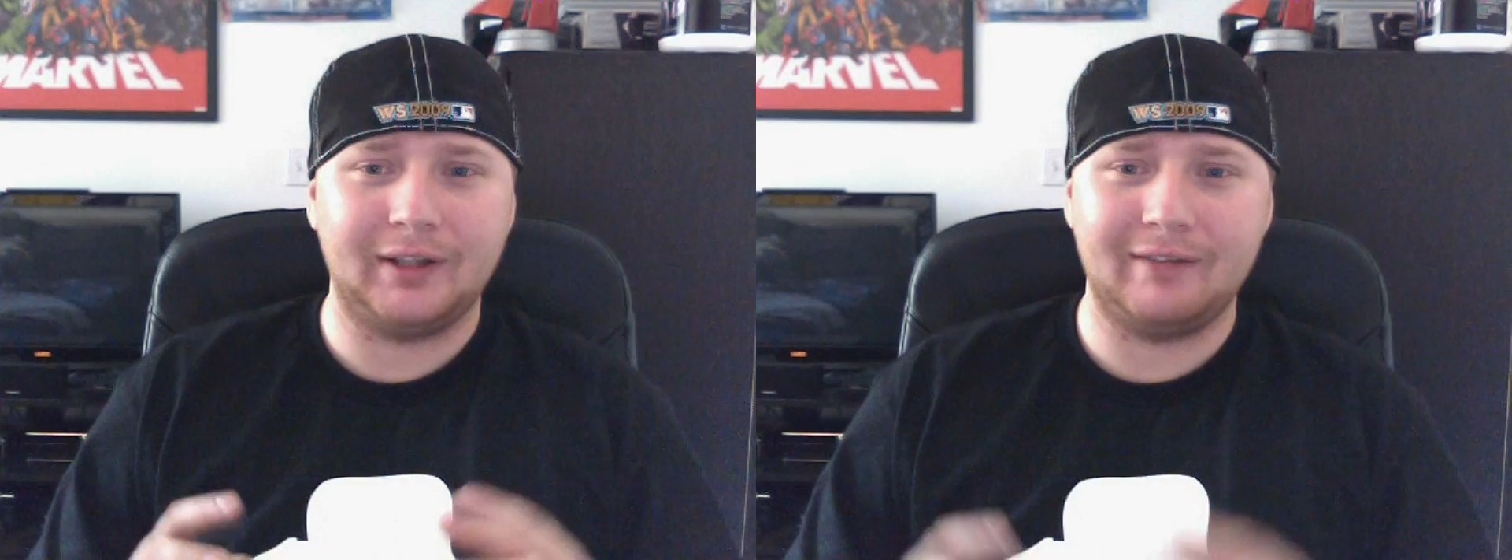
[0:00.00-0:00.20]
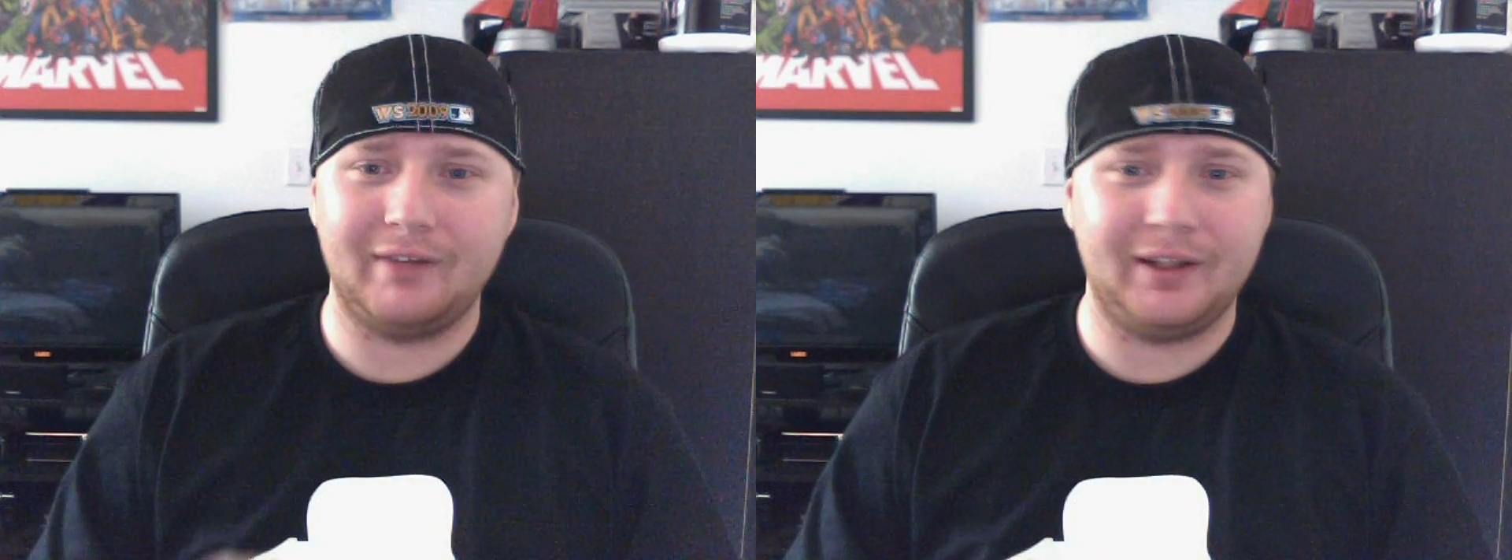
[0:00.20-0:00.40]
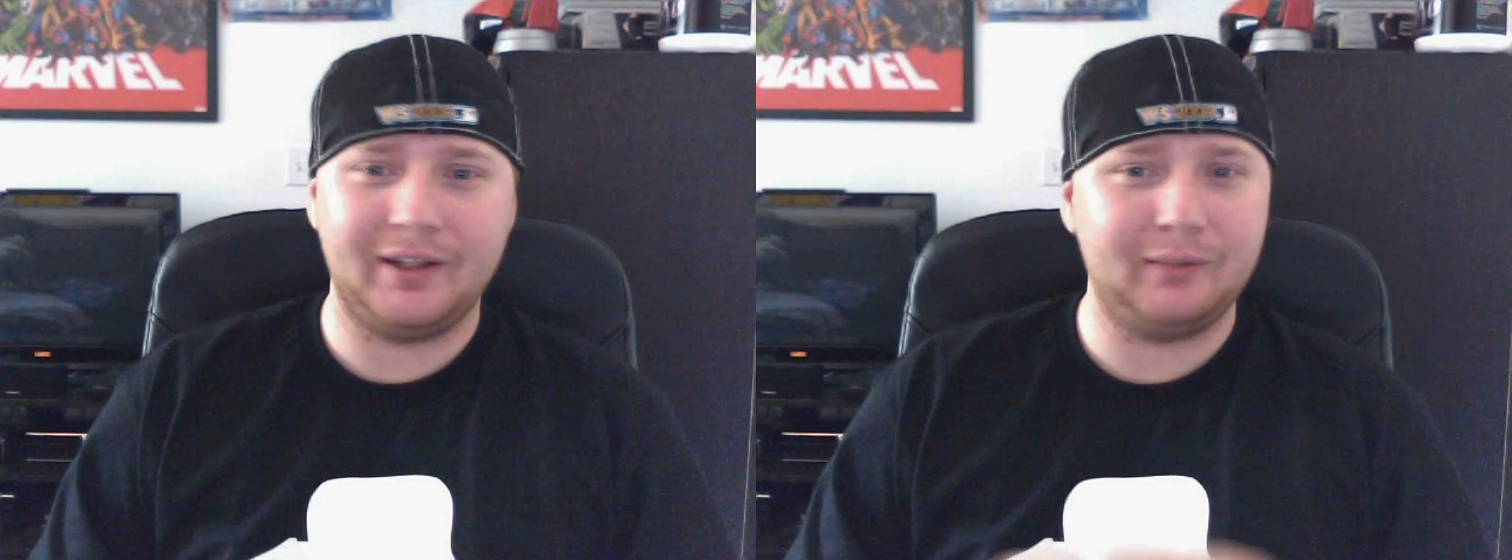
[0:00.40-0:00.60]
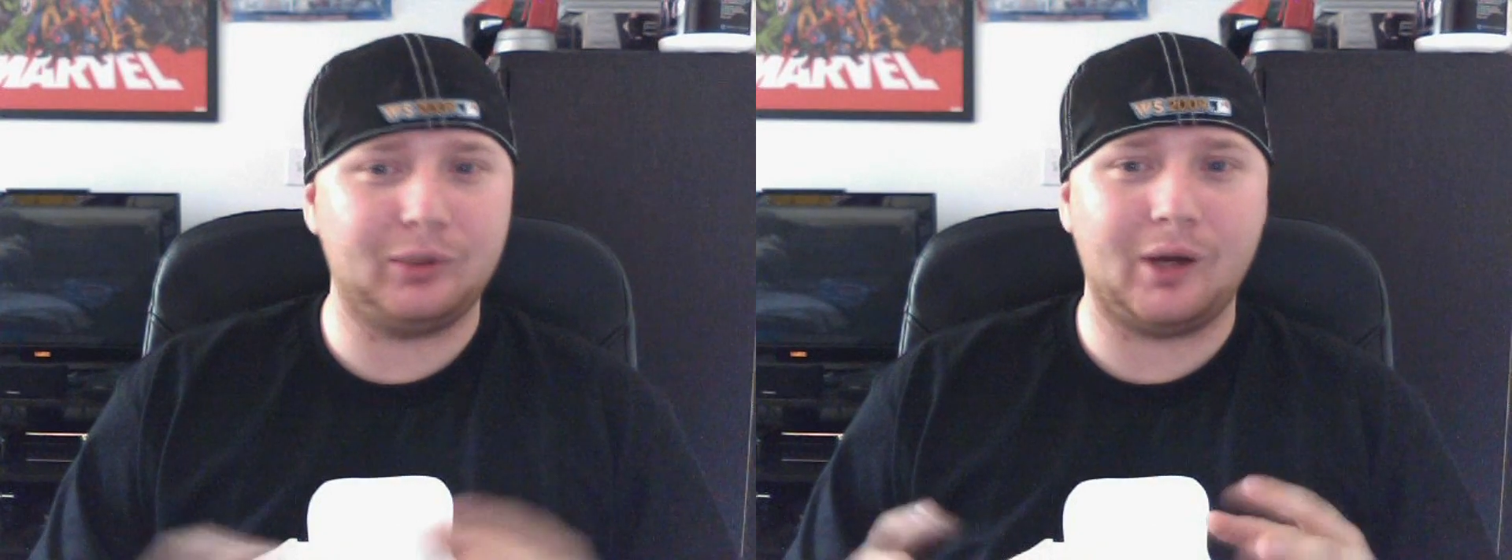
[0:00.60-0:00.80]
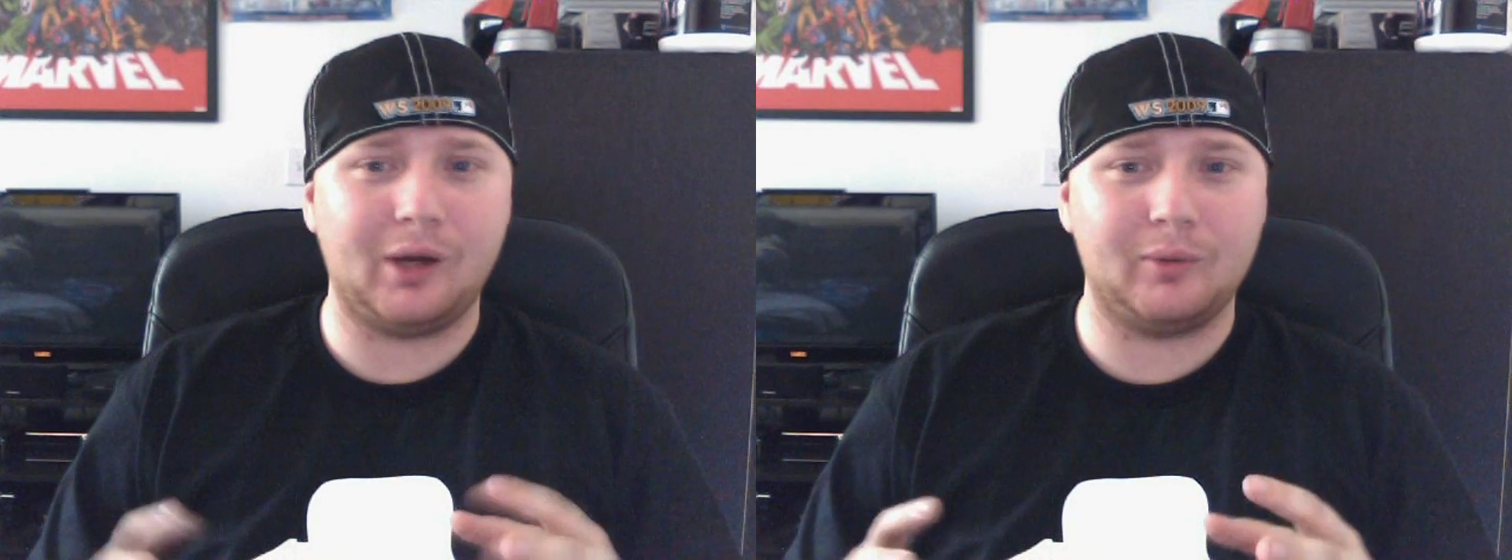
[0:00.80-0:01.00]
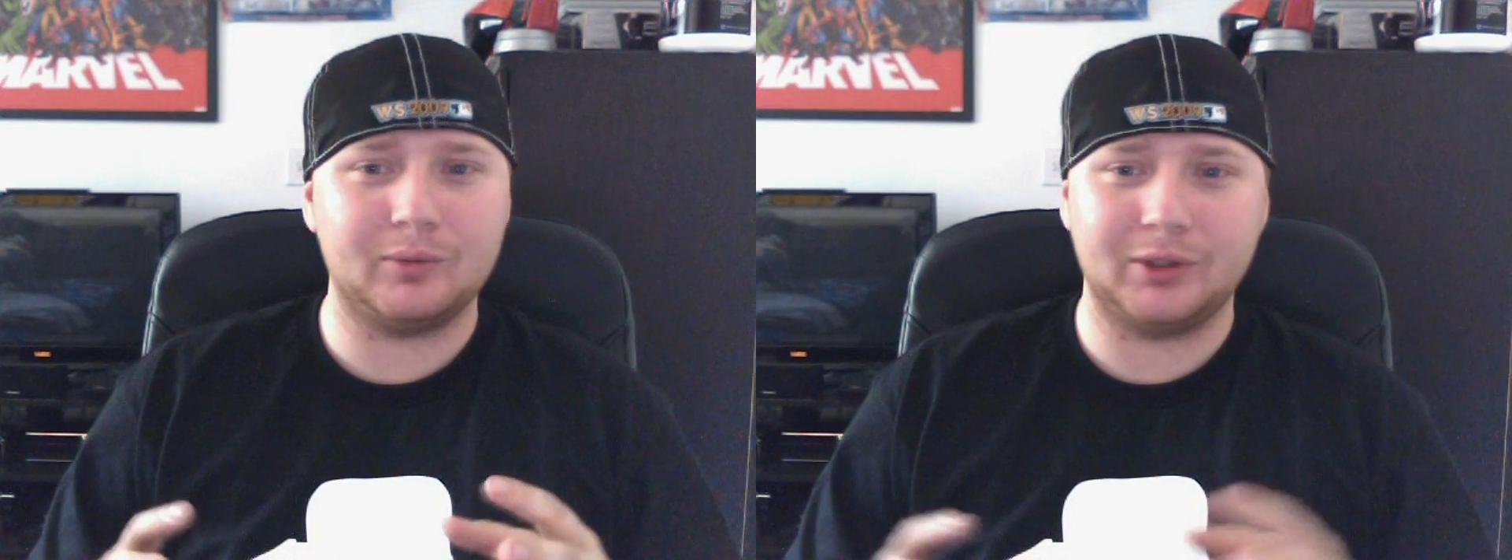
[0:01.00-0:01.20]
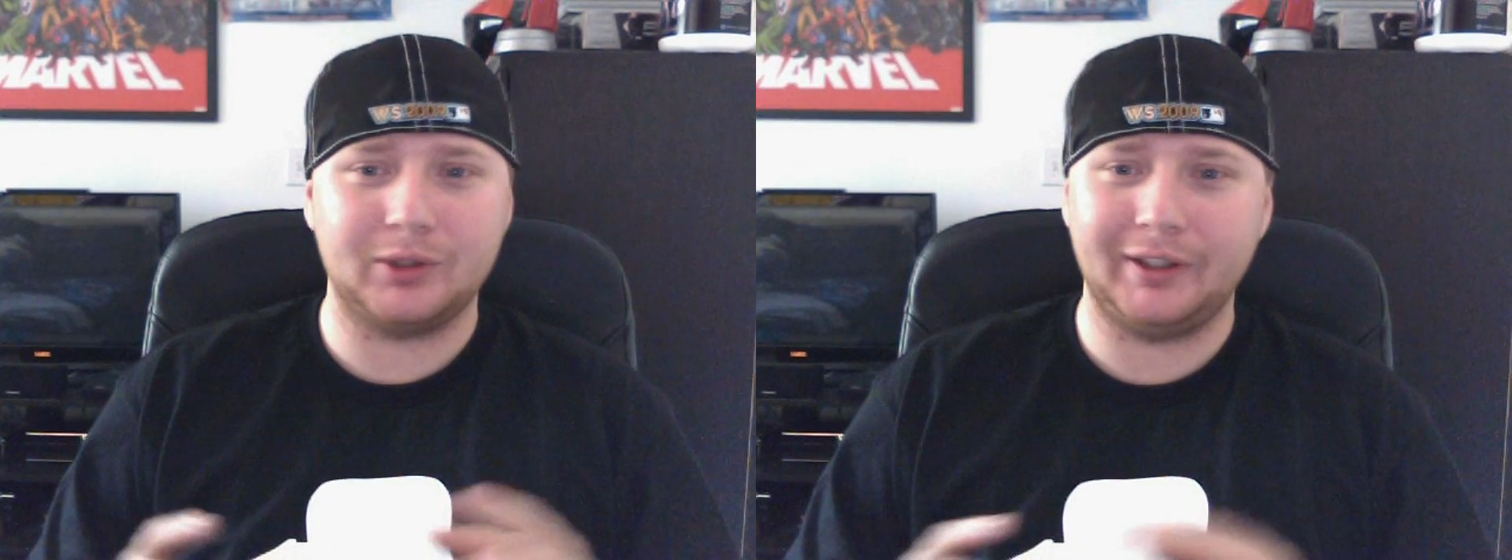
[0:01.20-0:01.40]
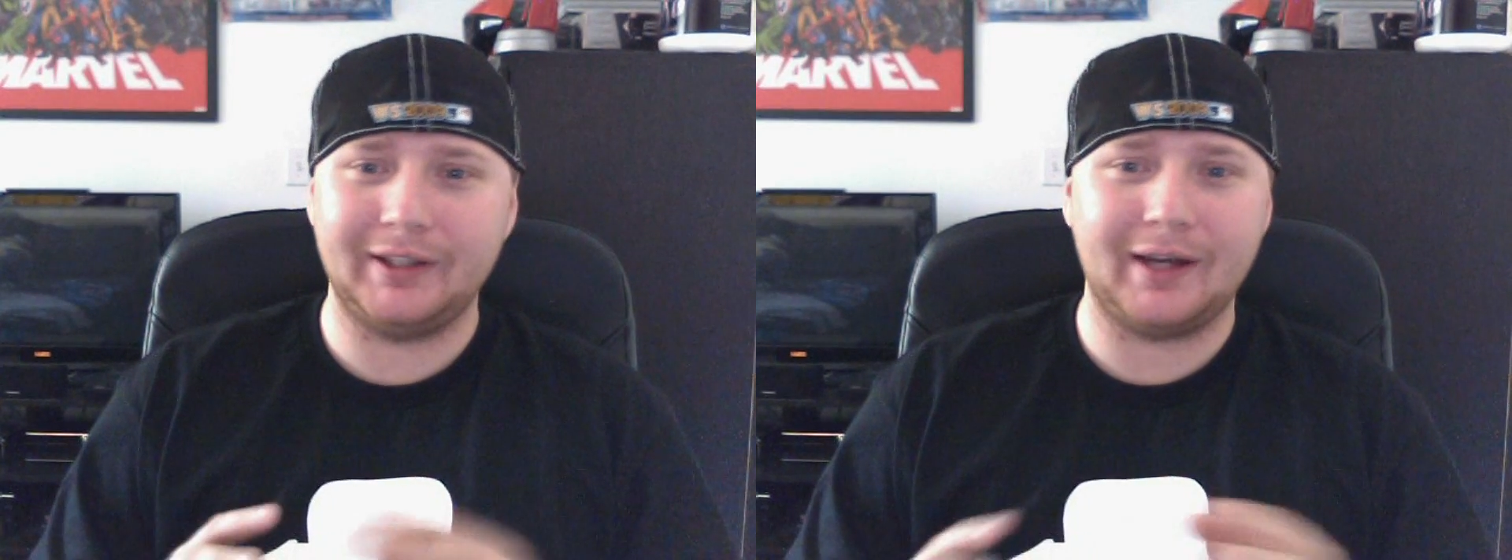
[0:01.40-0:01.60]
have any problems or
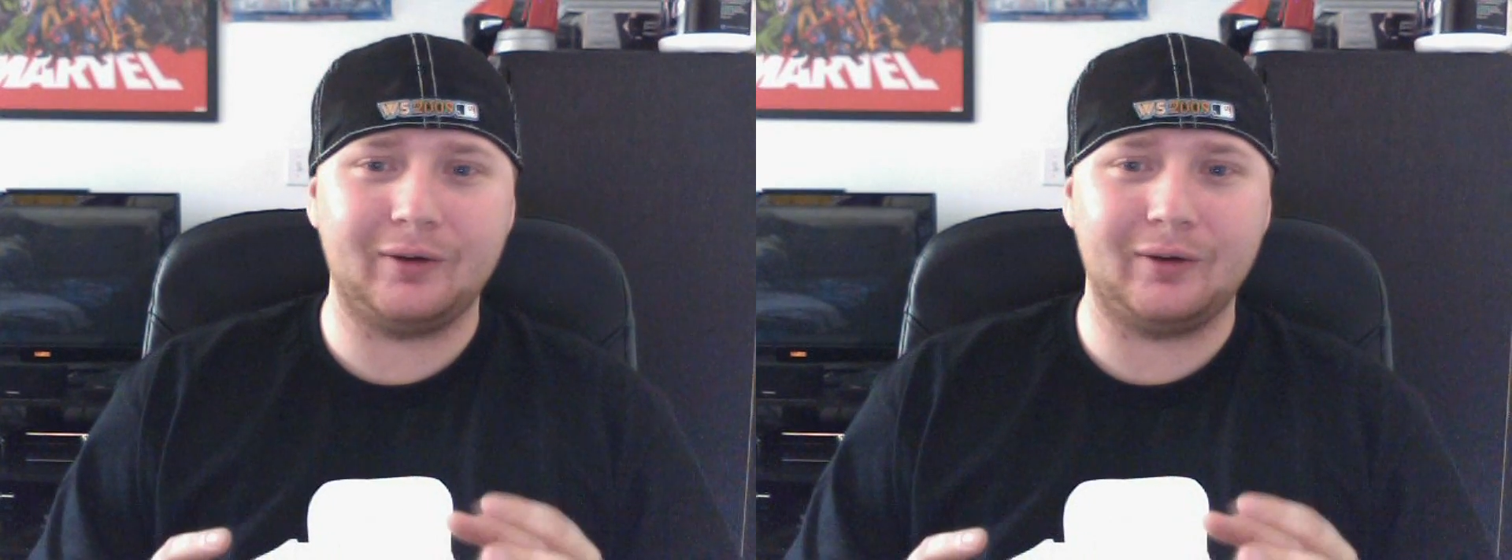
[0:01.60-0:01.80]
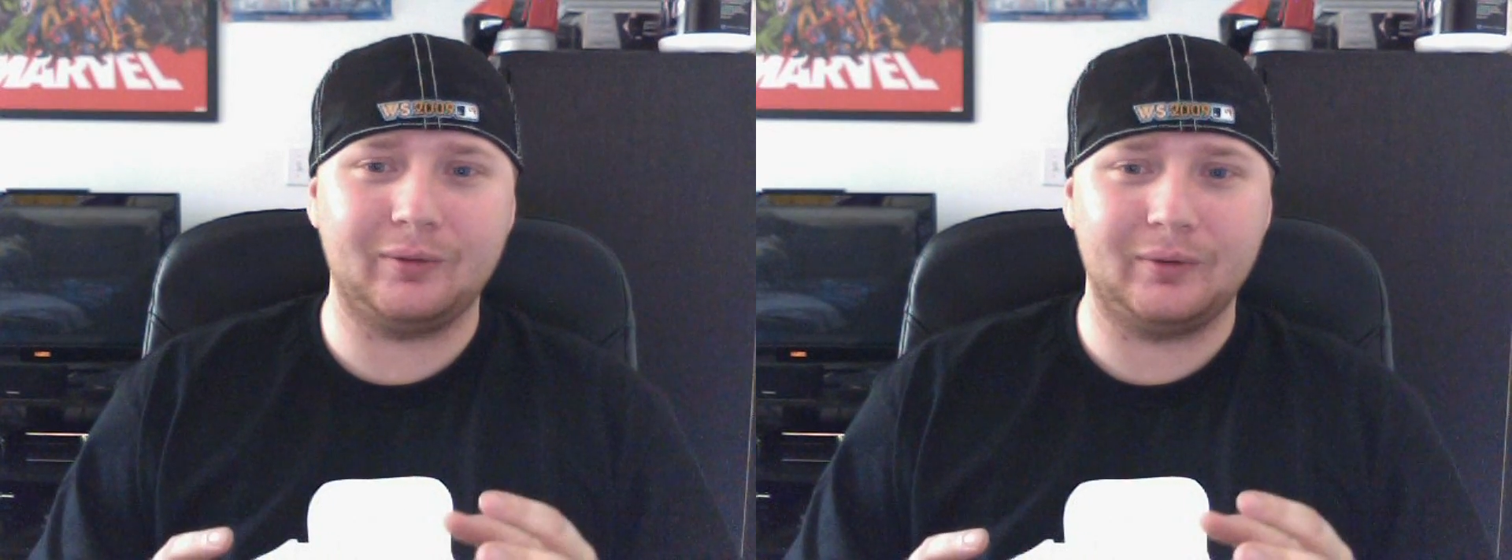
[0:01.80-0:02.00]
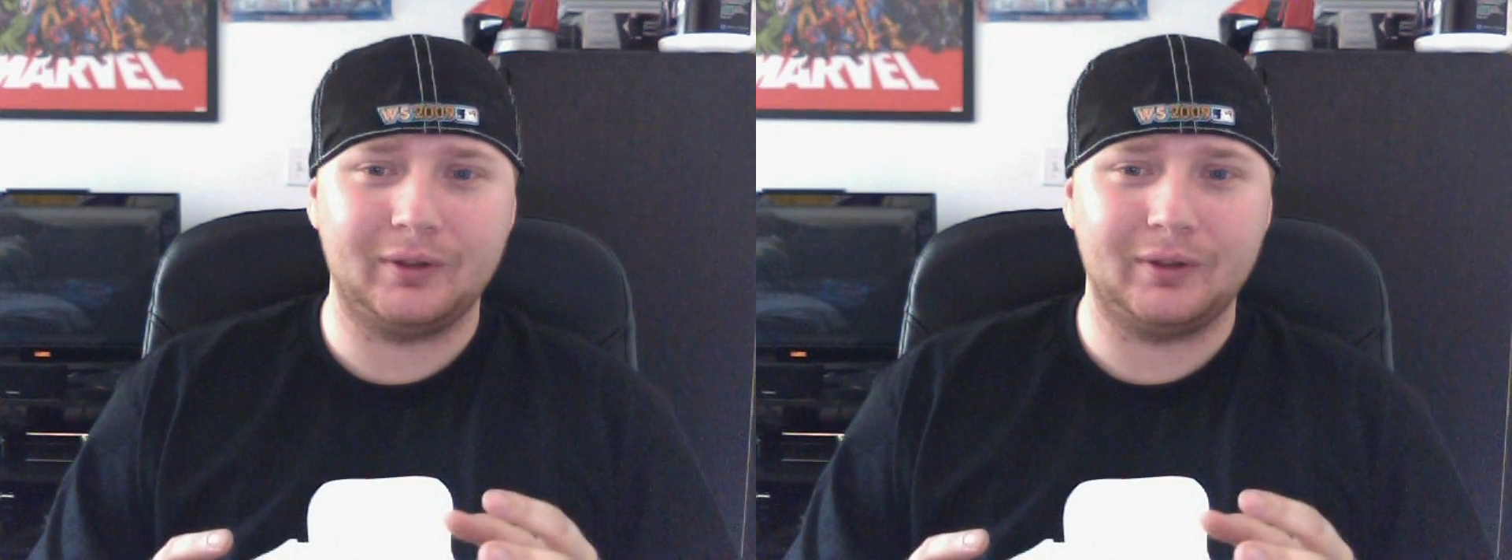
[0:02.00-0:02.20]
any doubt,